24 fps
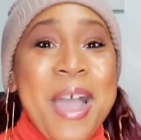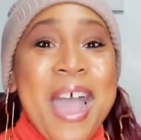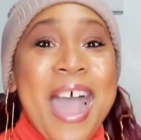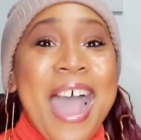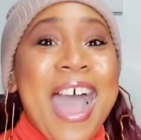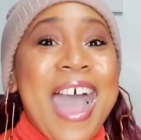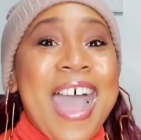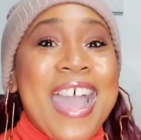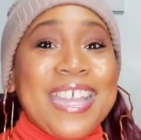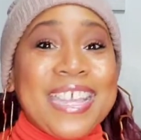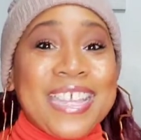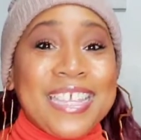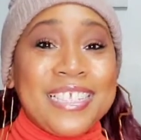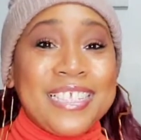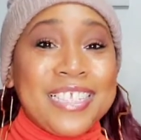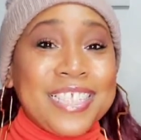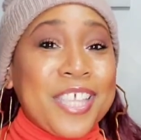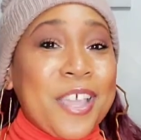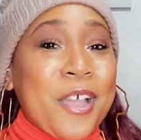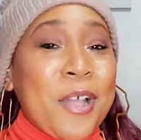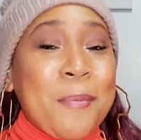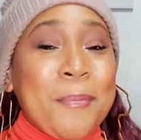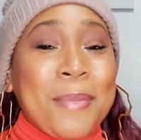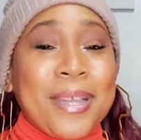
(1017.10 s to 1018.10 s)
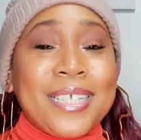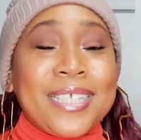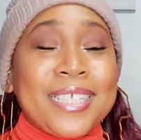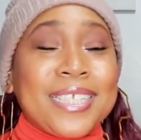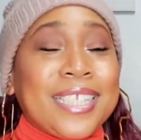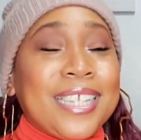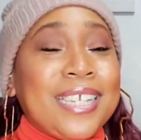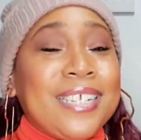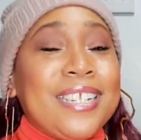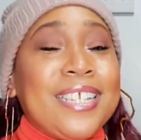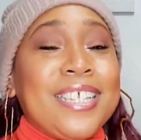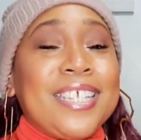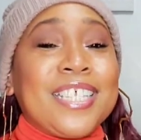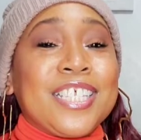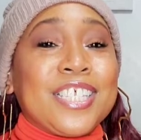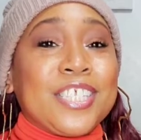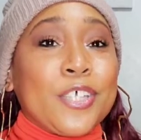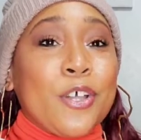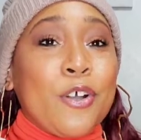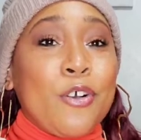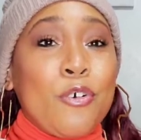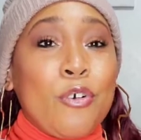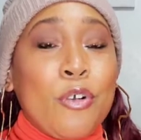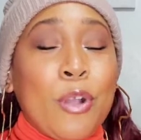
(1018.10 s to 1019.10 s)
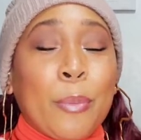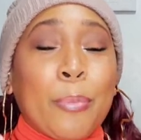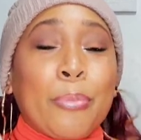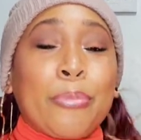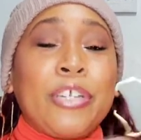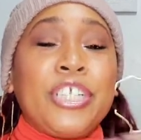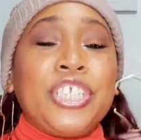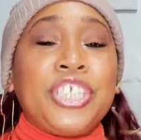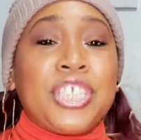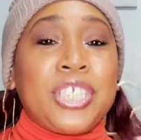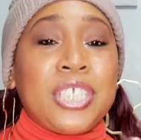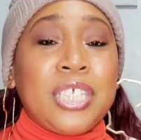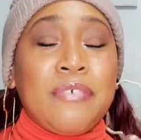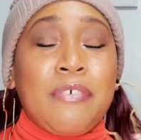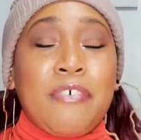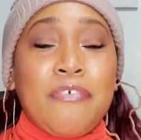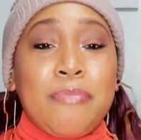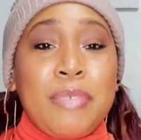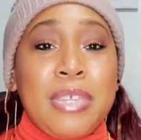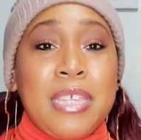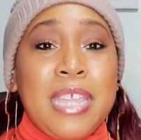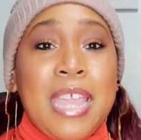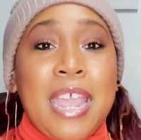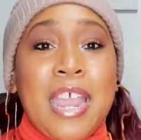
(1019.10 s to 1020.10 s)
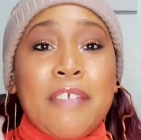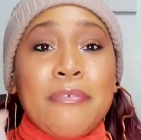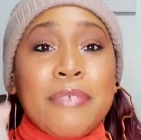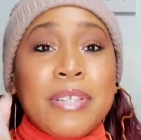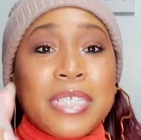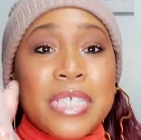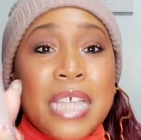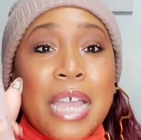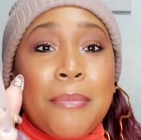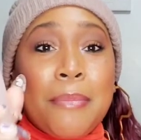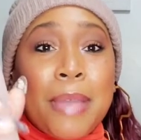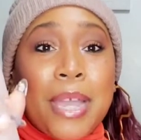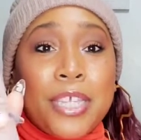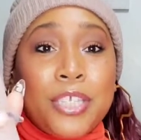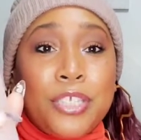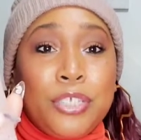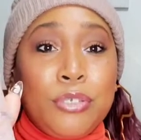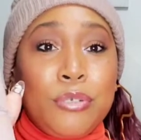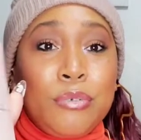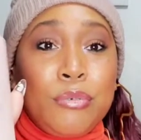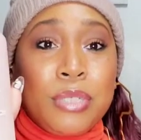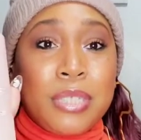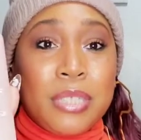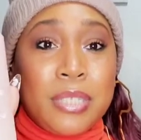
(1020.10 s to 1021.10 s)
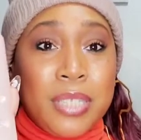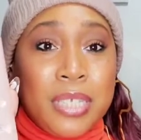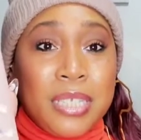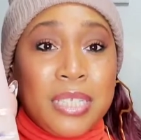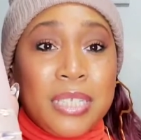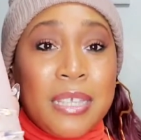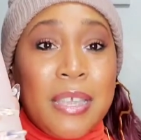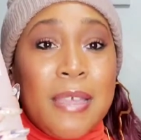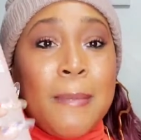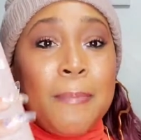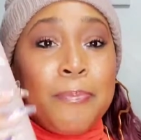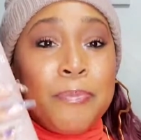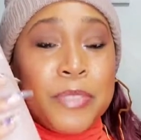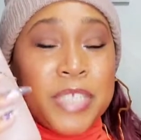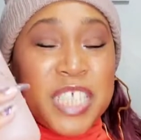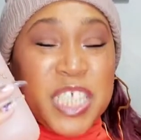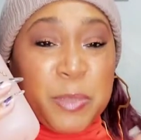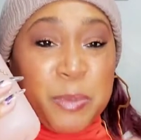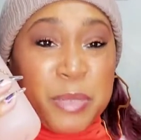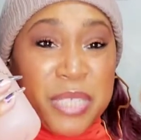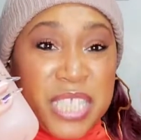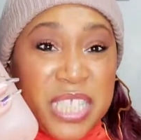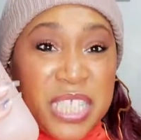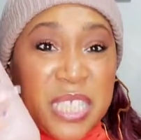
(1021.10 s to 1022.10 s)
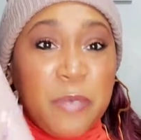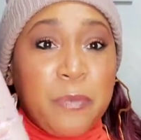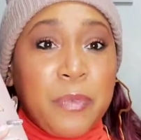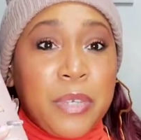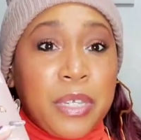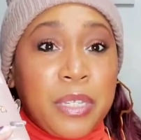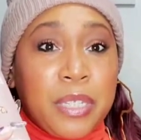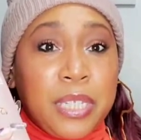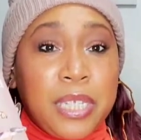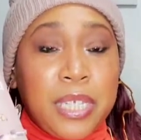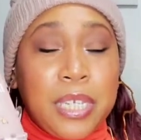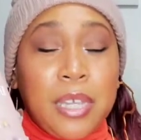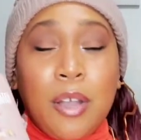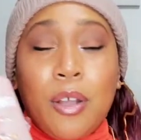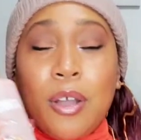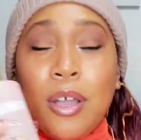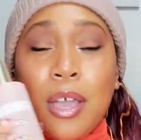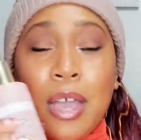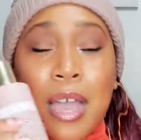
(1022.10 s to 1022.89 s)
I can tell my skin is so appreciative of me every time I use this specifically.